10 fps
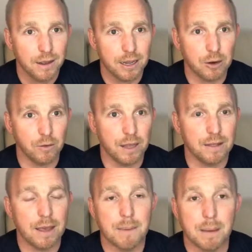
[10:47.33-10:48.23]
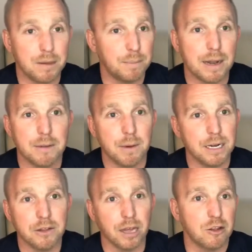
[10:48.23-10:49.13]
They may be spending
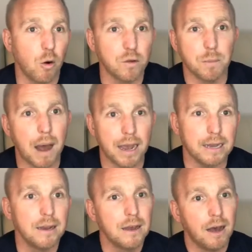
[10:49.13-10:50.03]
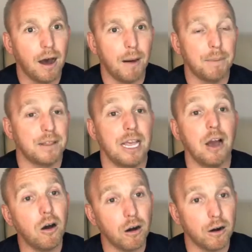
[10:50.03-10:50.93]
money and like, no one's buying, but they
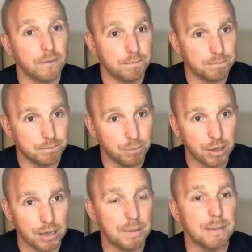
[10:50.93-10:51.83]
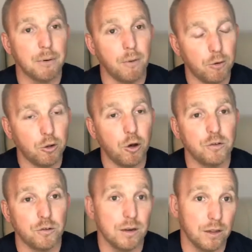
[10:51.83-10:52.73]
are bringing people
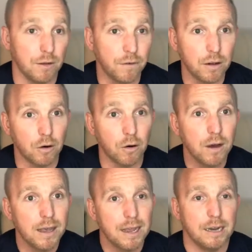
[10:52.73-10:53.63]
closer into the funnel.